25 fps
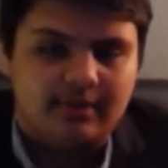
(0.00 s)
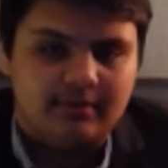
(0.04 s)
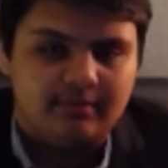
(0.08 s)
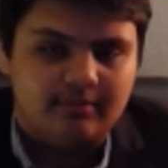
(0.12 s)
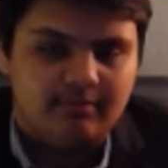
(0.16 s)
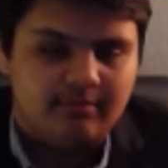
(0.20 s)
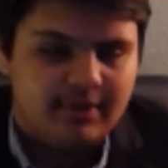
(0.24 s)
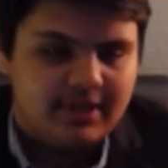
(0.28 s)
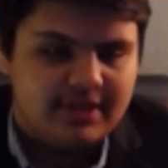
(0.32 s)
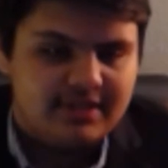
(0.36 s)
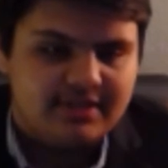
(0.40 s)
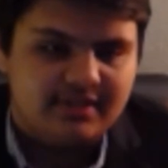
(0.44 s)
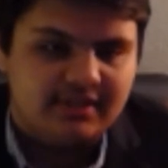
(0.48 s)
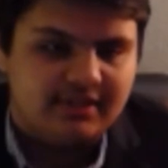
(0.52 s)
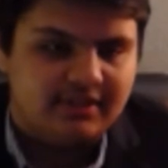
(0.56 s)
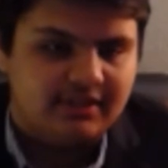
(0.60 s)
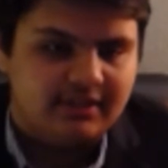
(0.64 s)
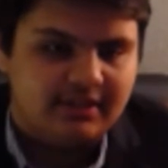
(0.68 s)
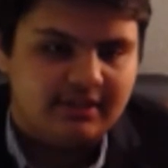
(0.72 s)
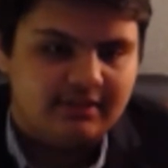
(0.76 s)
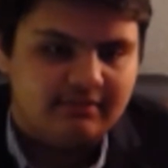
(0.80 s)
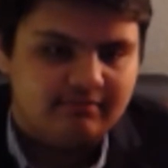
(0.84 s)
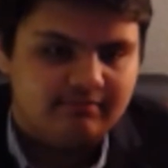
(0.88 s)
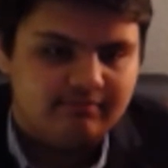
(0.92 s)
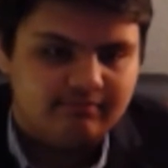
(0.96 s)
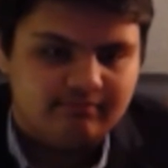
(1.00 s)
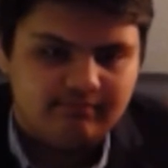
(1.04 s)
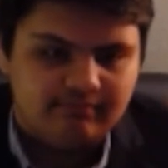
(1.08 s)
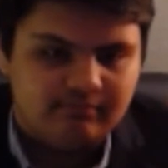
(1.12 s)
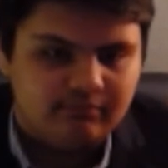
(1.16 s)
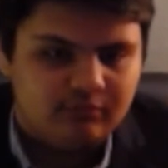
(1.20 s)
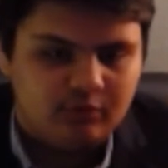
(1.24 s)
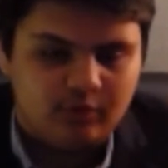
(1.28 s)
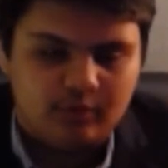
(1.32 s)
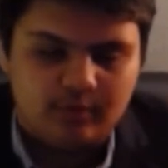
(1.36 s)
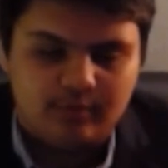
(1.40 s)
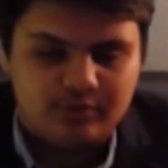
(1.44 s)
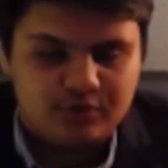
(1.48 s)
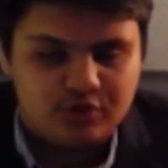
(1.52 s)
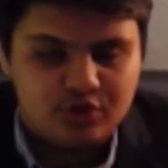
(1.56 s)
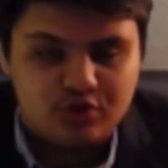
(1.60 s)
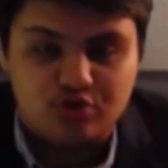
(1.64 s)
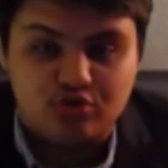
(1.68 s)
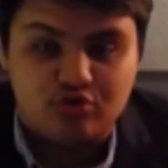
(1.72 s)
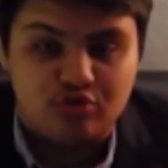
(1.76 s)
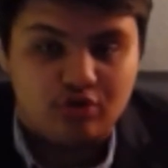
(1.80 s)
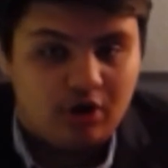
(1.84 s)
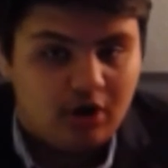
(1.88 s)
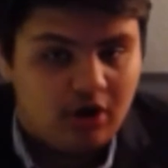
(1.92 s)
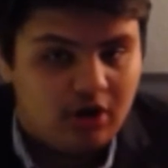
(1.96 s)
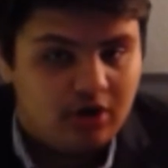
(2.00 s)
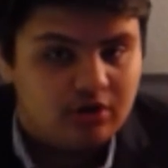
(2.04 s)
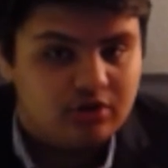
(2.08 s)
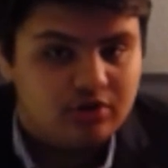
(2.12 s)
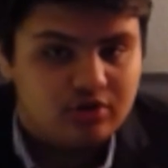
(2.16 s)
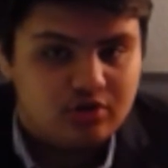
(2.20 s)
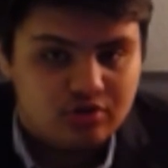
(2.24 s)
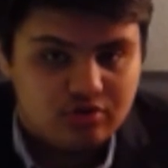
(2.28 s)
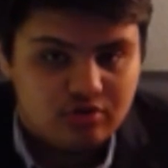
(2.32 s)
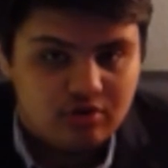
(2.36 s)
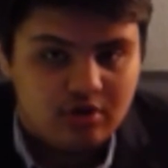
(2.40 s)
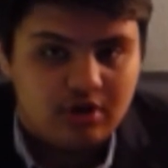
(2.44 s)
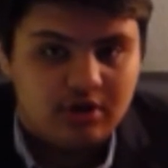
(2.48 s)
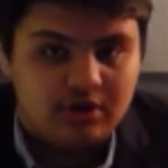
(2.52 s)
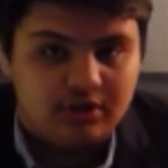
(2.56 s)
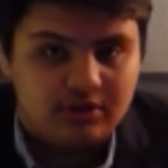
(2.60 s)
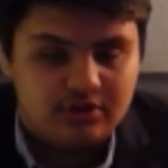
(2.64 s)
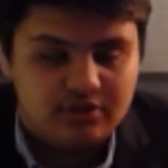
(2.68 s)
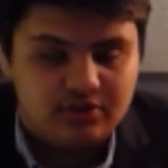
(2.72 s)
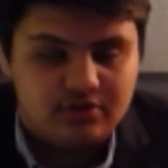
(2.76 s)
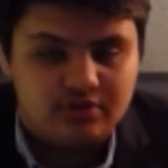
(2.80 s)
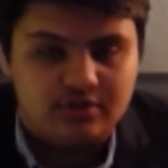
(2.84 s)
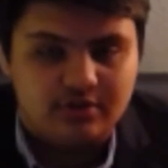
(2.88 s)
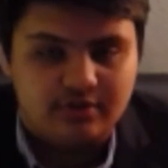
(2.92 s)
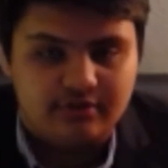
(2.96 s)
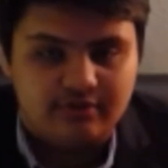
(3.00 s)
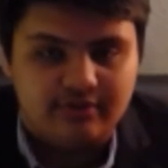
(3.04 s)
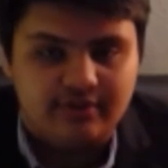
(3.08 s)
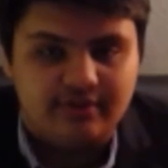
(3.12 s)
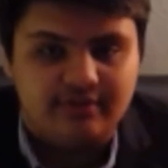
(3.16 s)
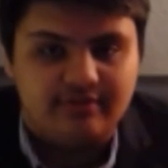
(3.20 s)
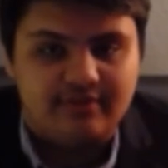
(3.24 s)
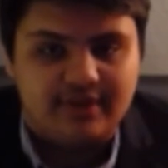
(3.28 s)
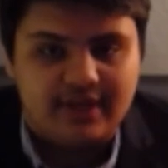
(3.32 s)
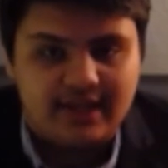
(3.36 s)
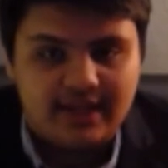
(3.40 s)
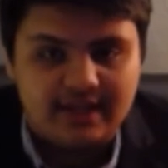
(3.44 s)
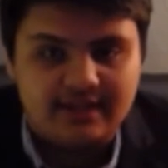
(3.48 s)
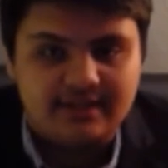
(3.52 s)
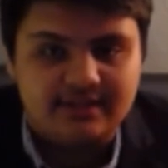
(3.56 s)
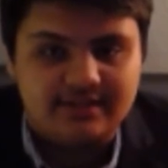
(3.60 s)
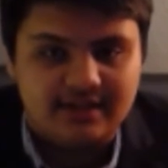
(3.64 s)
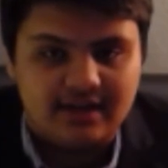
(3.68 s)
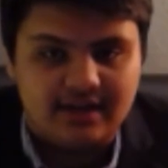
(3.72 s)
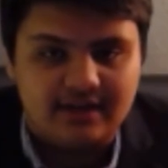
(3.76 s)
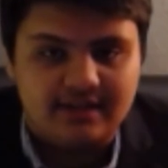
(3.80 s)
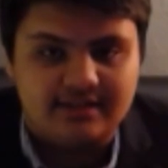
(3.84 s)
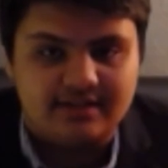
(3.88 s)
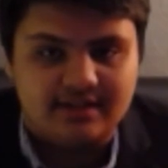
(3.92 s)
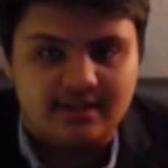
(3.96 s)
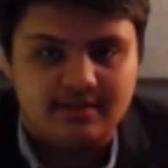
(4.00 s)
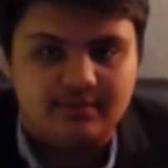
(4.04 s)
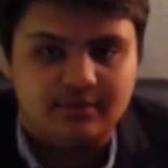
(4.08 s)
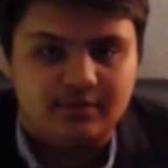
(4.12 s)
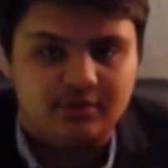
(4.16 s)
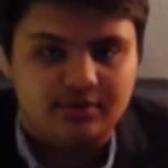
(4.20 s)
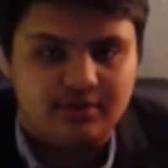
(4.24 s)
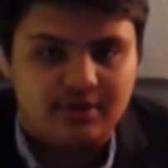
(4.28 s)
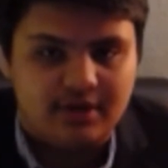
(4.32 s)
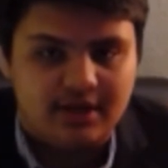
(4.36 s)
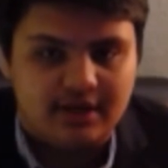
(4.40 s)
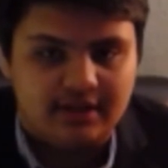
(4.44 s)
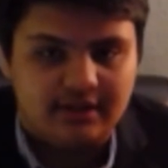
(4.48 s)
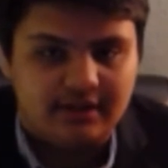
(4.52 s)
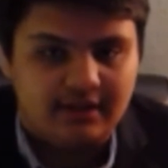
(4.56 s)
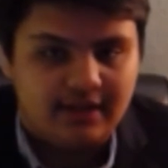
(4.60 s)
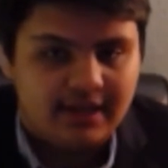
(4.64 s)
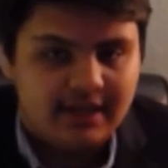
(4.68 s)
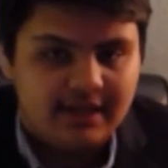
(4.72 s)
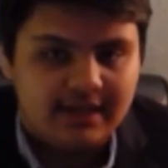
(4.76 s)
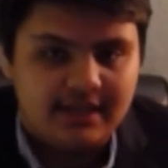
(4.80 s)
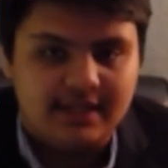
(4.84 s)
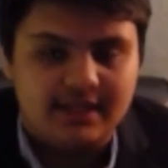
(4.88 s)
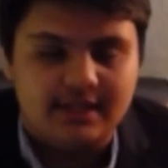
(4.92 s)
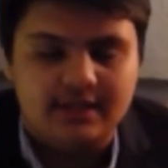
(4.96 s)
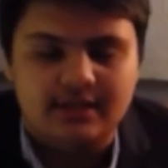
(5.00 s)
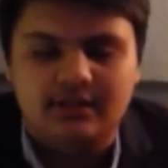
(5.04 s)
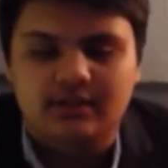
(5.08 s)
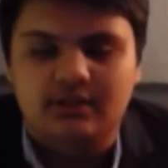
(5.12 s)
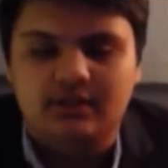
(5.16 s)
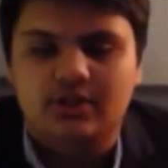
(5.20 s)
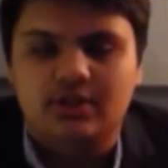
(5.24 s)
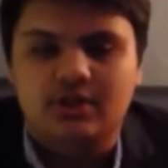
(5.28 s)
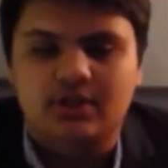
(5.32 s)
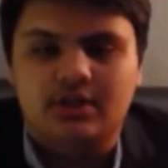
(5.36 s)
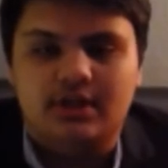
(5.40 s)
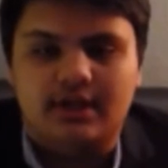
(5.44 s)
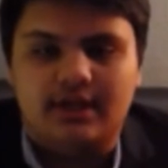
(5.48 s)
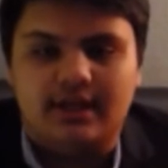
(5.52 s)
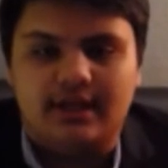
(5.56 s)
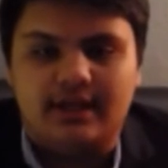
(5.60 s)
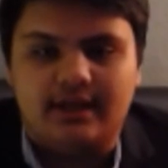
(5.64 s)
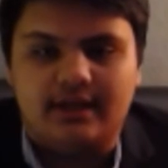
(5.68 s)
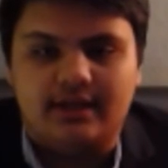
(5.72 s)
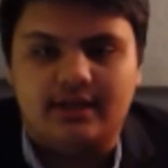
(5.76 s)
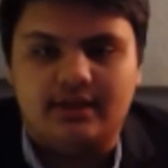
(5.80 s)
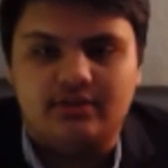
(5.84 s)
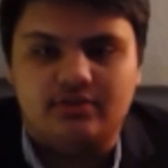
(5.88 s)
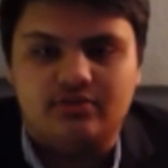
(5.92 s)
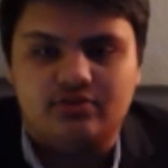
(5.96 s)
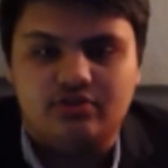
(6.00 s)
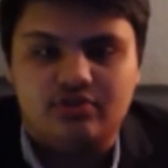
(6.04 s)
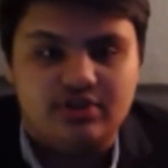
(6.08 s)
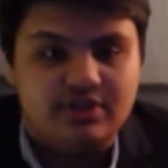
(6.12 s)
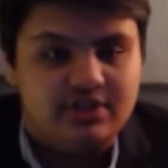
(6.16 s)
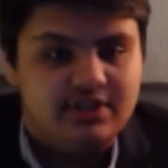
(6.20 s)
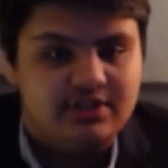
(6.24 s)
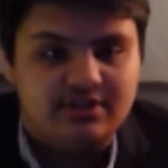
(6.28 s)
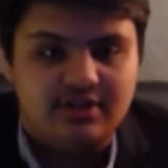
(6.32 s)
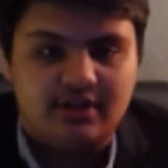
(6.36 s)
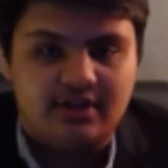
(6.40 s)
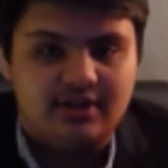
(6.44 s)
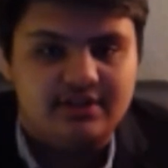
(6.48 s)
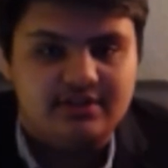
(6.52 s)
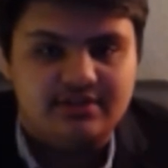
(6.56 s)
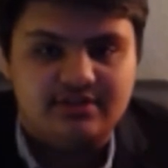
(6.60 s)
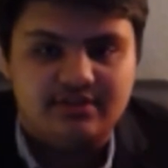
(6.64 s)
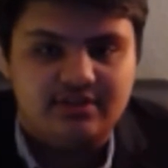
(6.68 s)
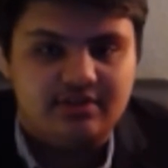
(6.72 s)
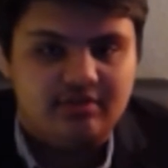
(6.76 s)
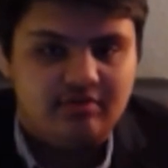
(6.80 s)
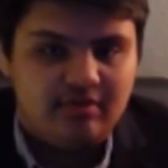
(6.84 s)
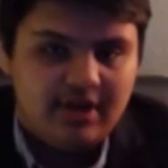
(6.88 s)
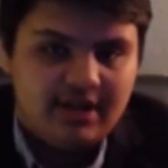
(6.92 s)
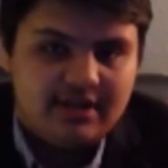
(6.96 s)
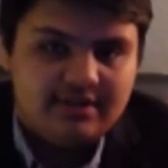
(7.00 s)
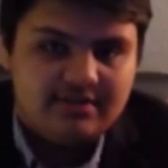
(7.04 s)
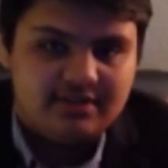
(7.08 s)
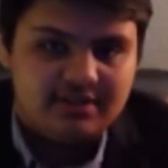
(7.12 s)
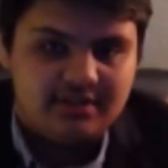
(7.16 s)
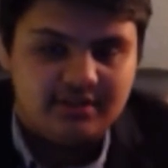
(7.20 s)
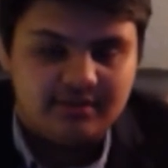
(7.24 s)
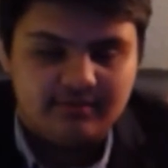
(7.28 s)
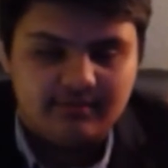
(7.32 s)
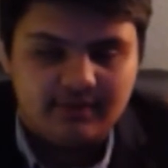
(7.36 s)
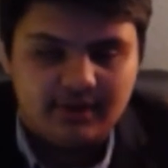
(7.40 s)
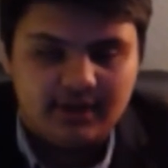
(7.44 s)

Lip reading: basically strong conservative anti-Democrat lady, and she's honestly crazy.